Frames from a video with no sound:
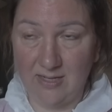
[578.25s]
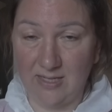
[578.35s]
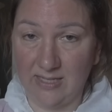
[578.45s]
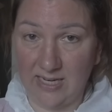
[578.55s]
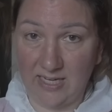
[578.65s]

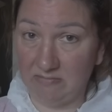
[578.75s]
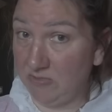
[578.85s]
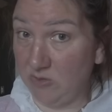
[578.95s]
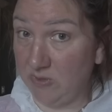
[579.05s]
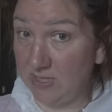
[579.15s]
and let
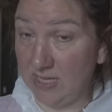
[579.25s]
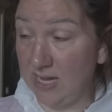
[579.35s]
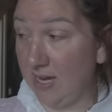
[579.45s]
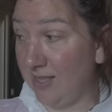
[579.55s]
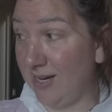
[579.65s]
it do its
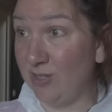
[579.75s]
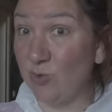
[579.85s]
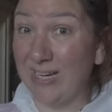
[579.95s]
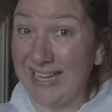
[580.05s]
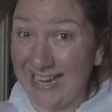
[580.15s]
thing, and then I do
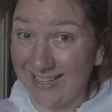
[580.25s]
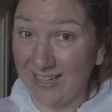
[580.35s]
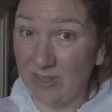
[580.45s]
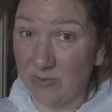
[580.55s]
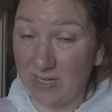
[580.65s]
it again
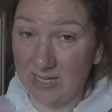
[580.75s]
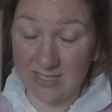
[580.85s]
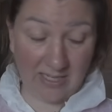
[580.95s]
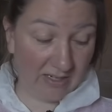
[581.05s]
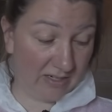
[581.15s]
like 3
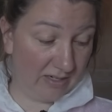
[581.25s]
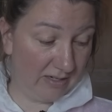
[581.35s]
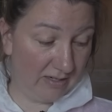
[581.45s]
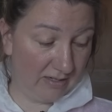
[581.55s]
days later.